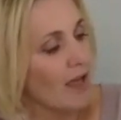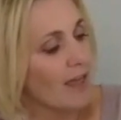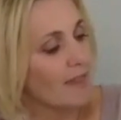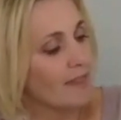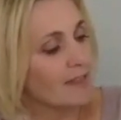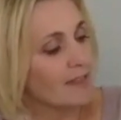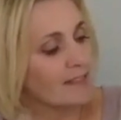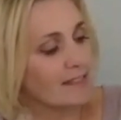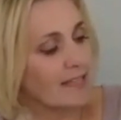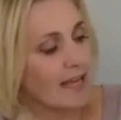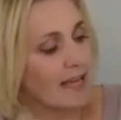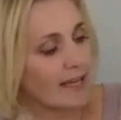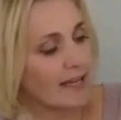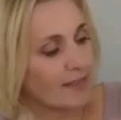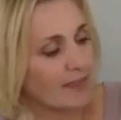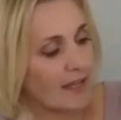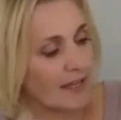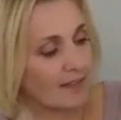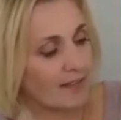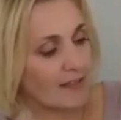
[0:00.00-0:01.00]
The second
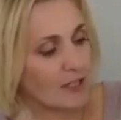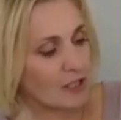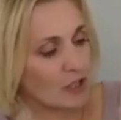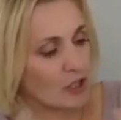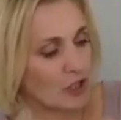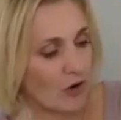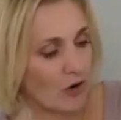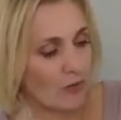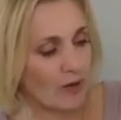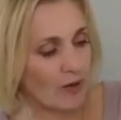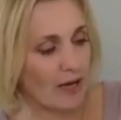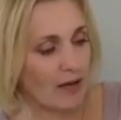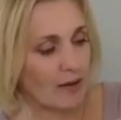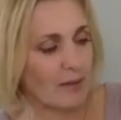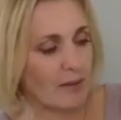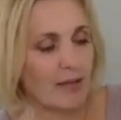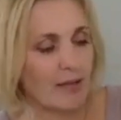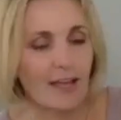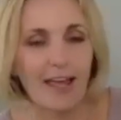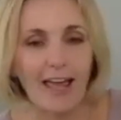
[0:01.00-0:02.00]
thing that showed up,
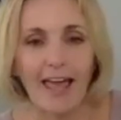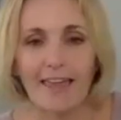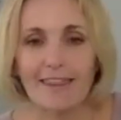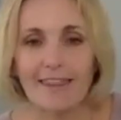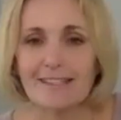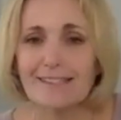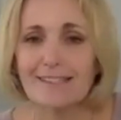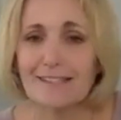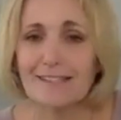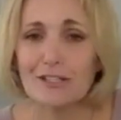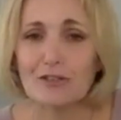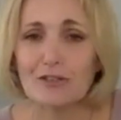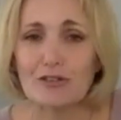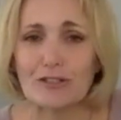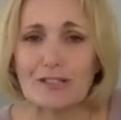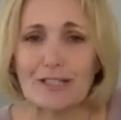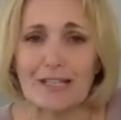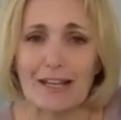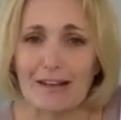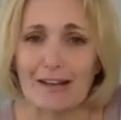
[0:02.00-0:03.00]
and this is
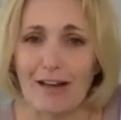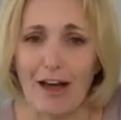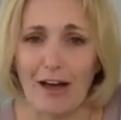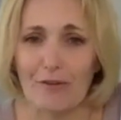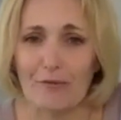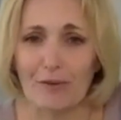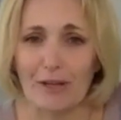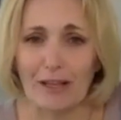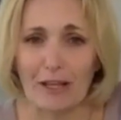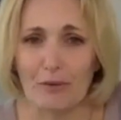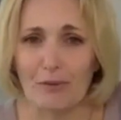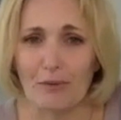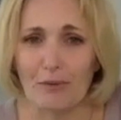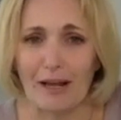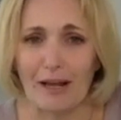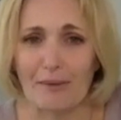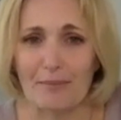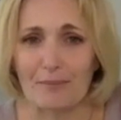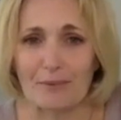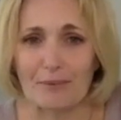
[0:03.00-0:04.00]
interesting and not really what
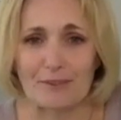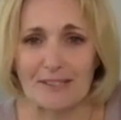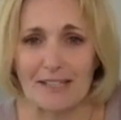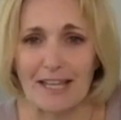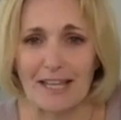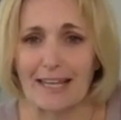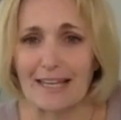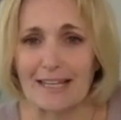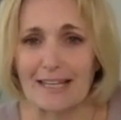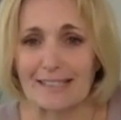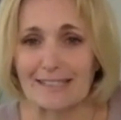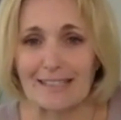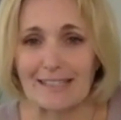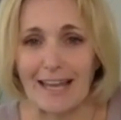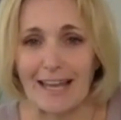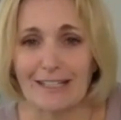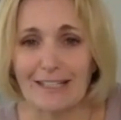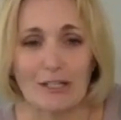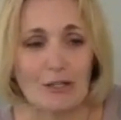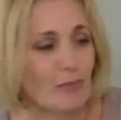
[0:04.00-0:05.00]
I was like
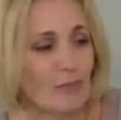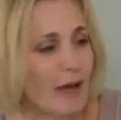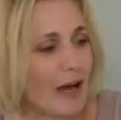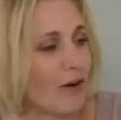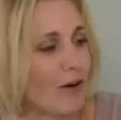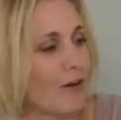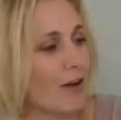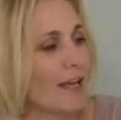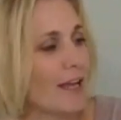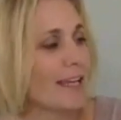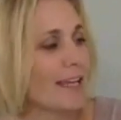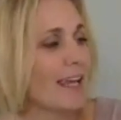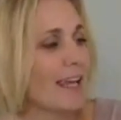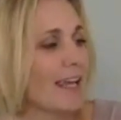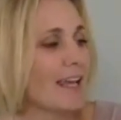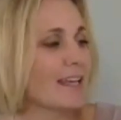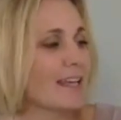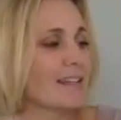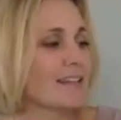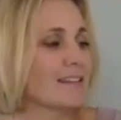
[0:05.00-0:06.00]
excited about,
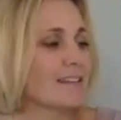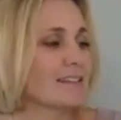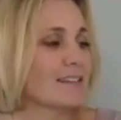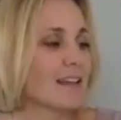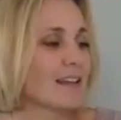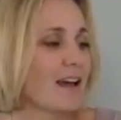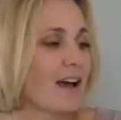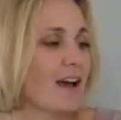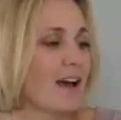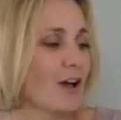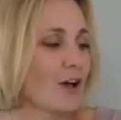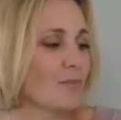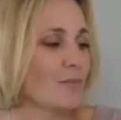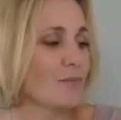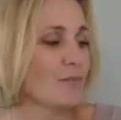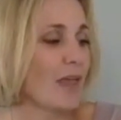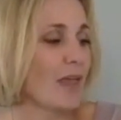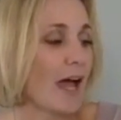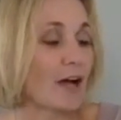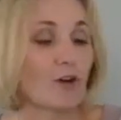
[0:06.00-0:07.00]
is
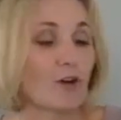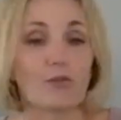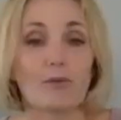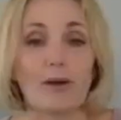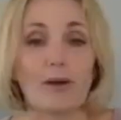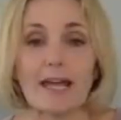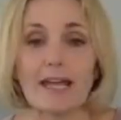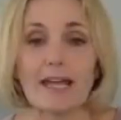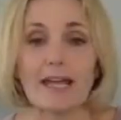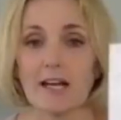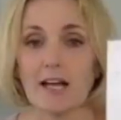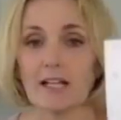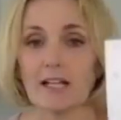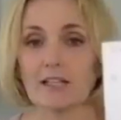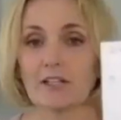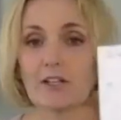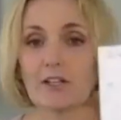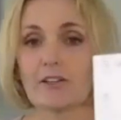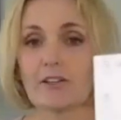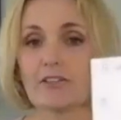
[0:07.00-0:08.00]
that gray
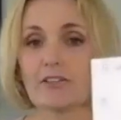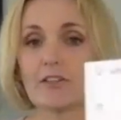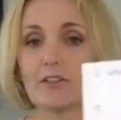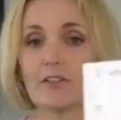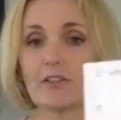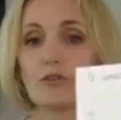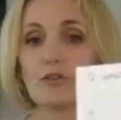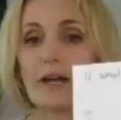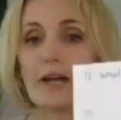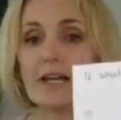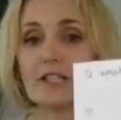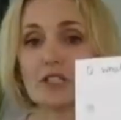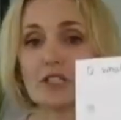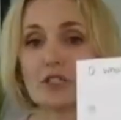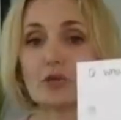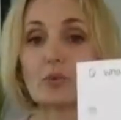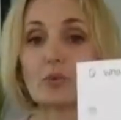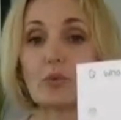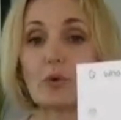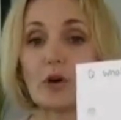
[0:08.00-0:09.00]
color, the gray
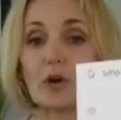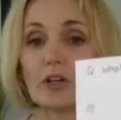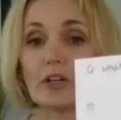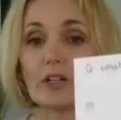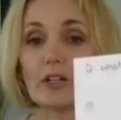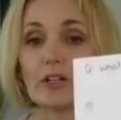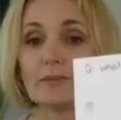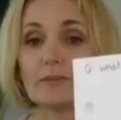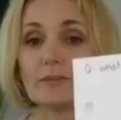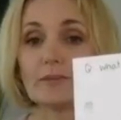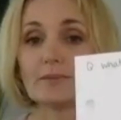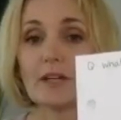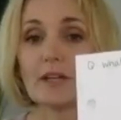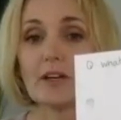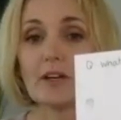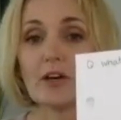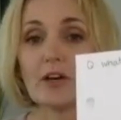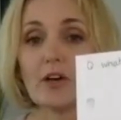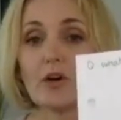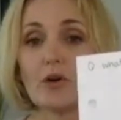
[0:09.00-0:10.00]
swirl,
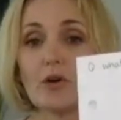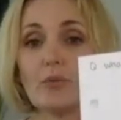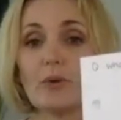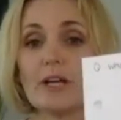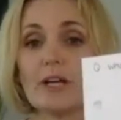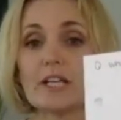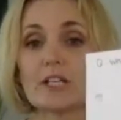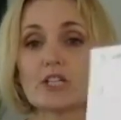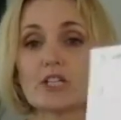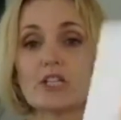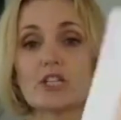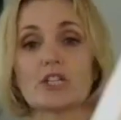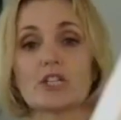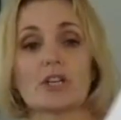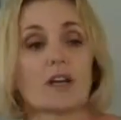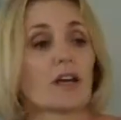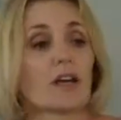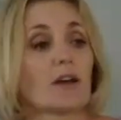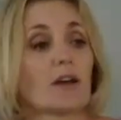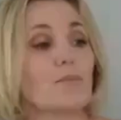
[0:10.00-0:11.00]
which
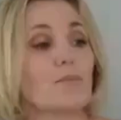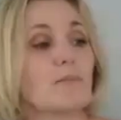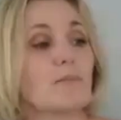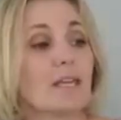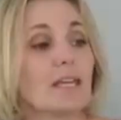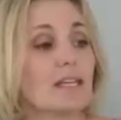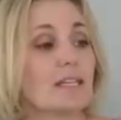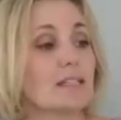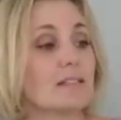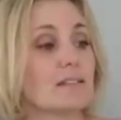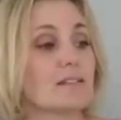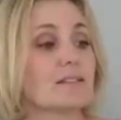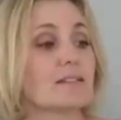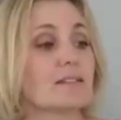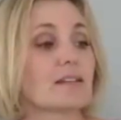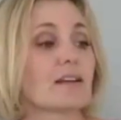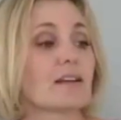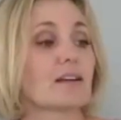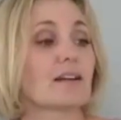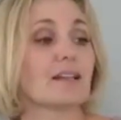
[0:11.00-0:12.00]
means
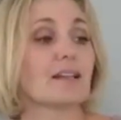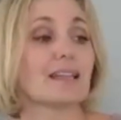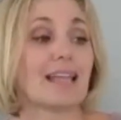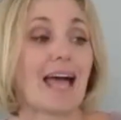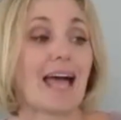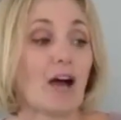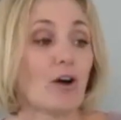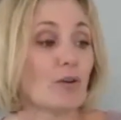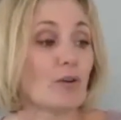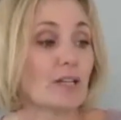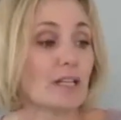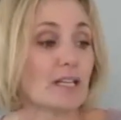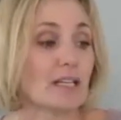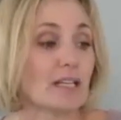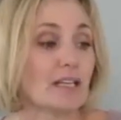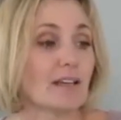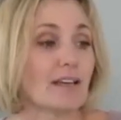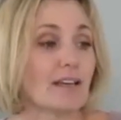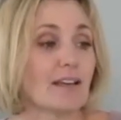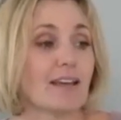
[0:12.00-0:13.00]

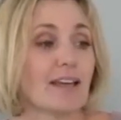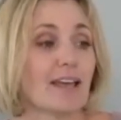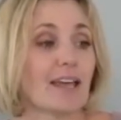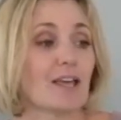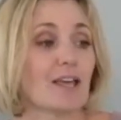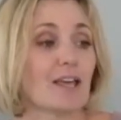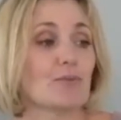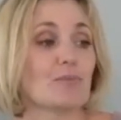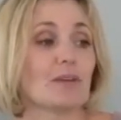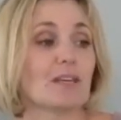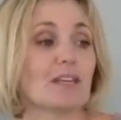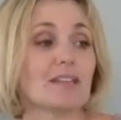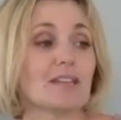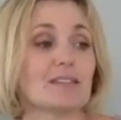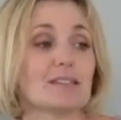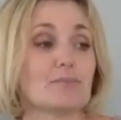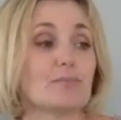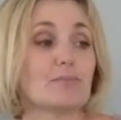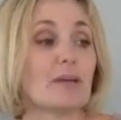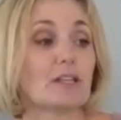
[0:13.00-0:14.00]
cloudy. It
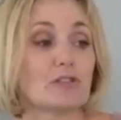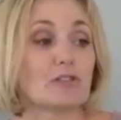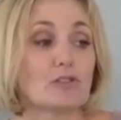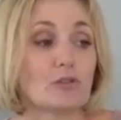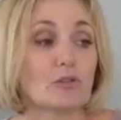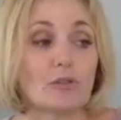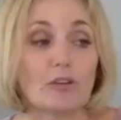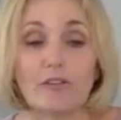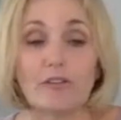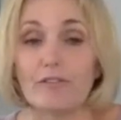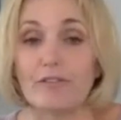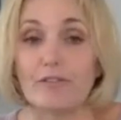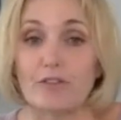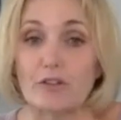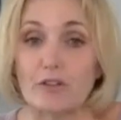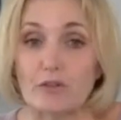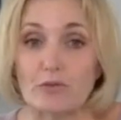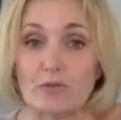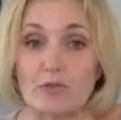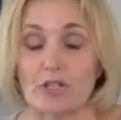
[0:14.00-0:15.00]
means mental
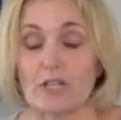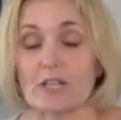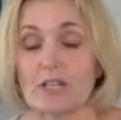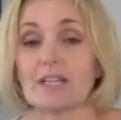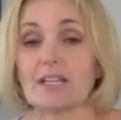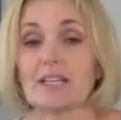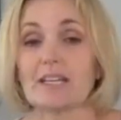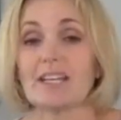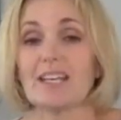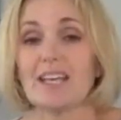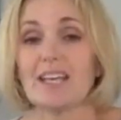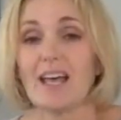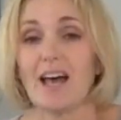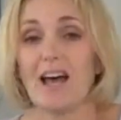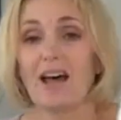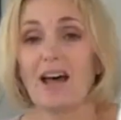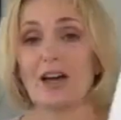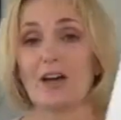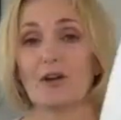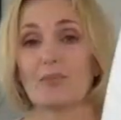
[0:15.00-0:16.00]
confusion.
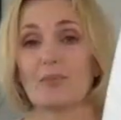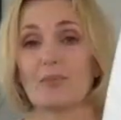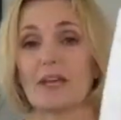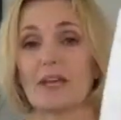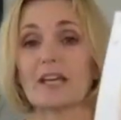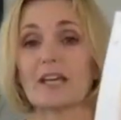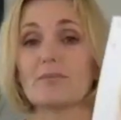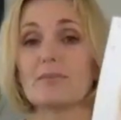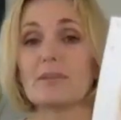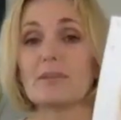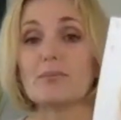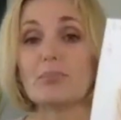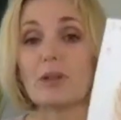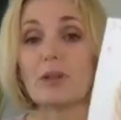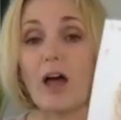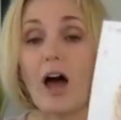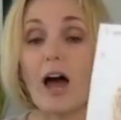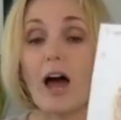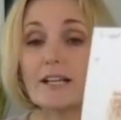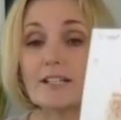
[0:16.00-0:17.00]
It can be
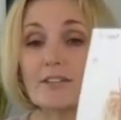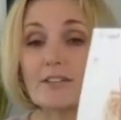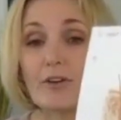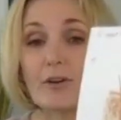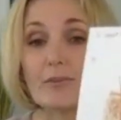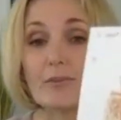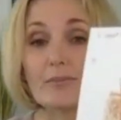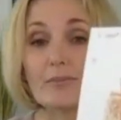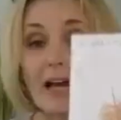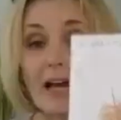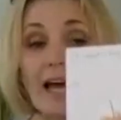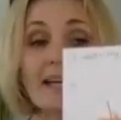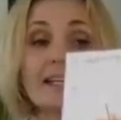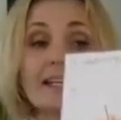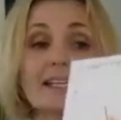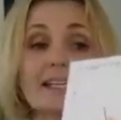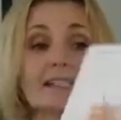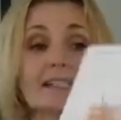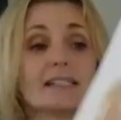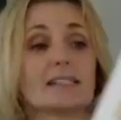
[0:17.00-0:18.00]
blocked from
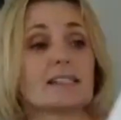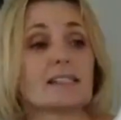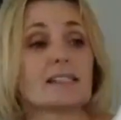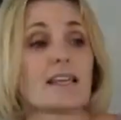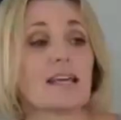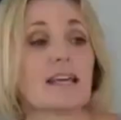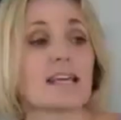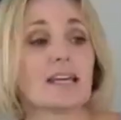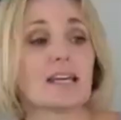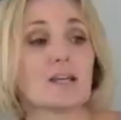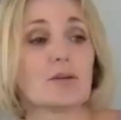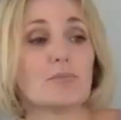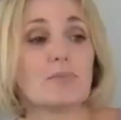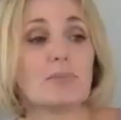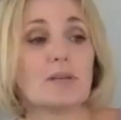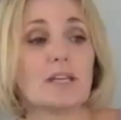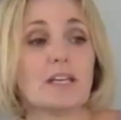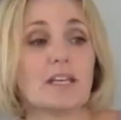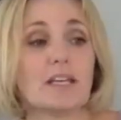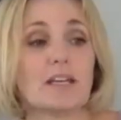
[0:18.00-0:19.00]
guidance. It can
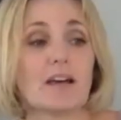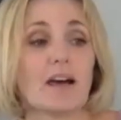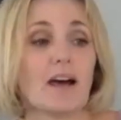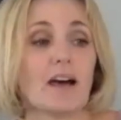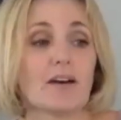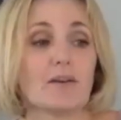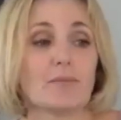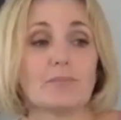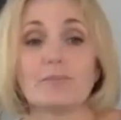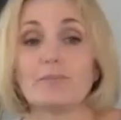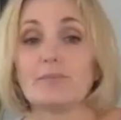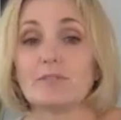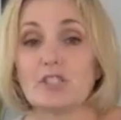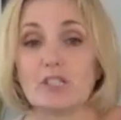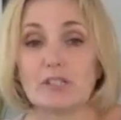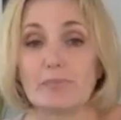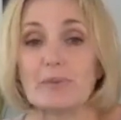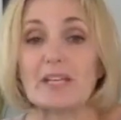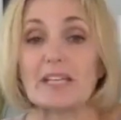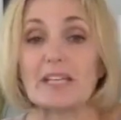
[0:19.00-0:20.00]
be
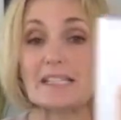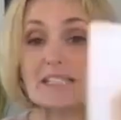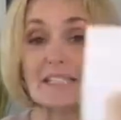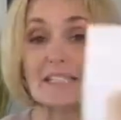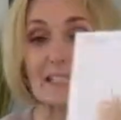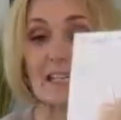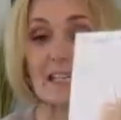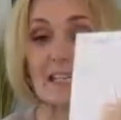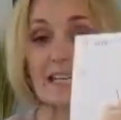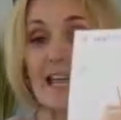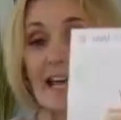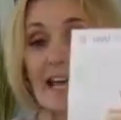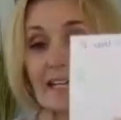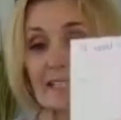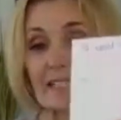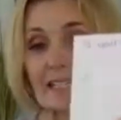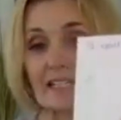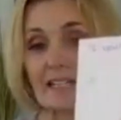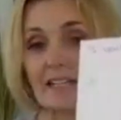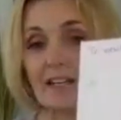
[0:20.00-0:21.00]
just being
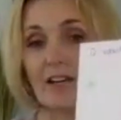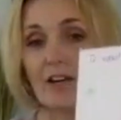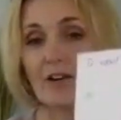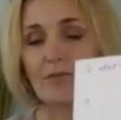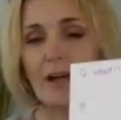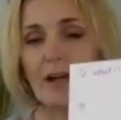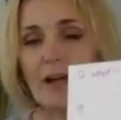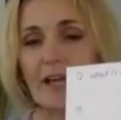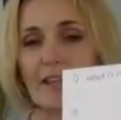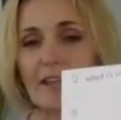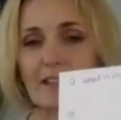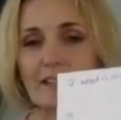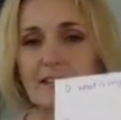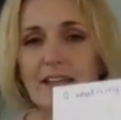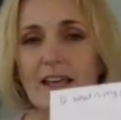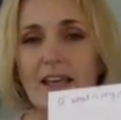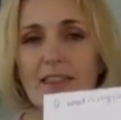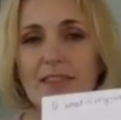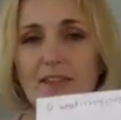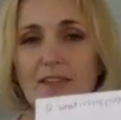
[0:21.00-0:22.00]
disconnected, right?
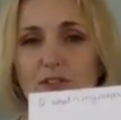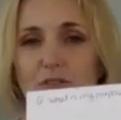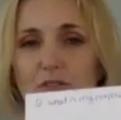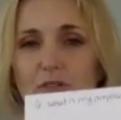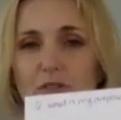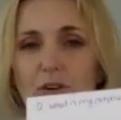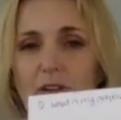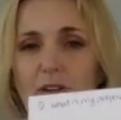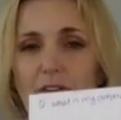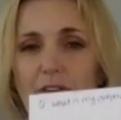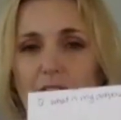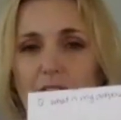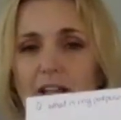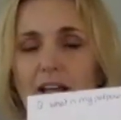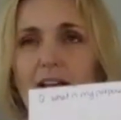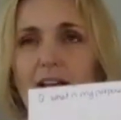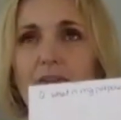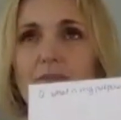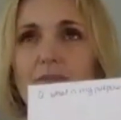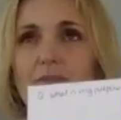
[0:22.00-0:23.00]
There's sort of
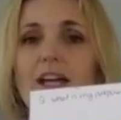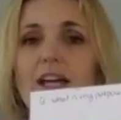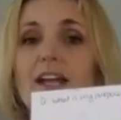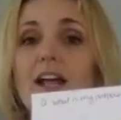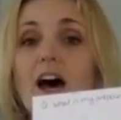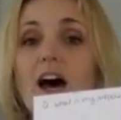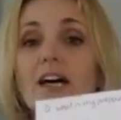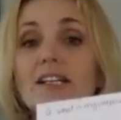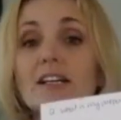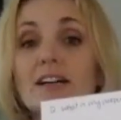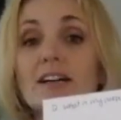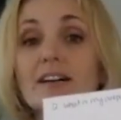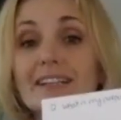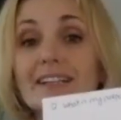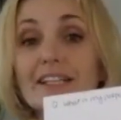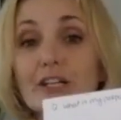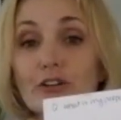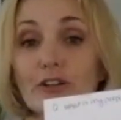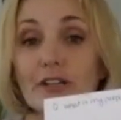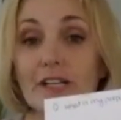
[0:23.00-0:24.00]
an
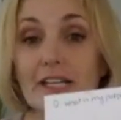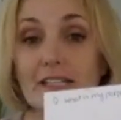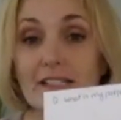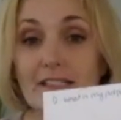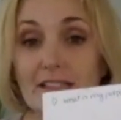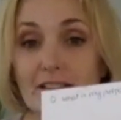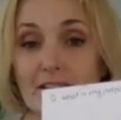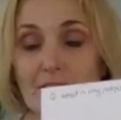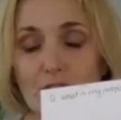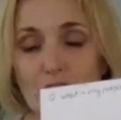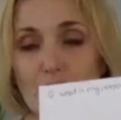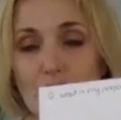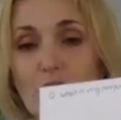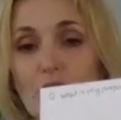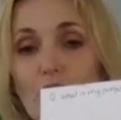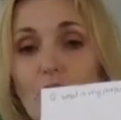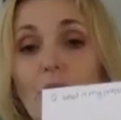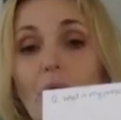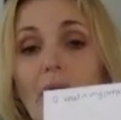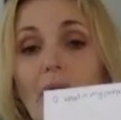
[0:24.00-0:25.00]
unclearness to
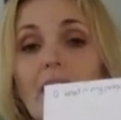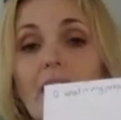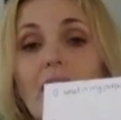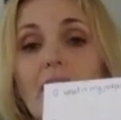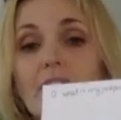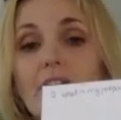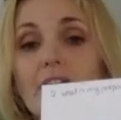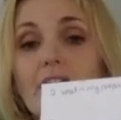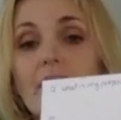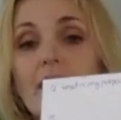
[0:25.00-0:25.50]
the gray color.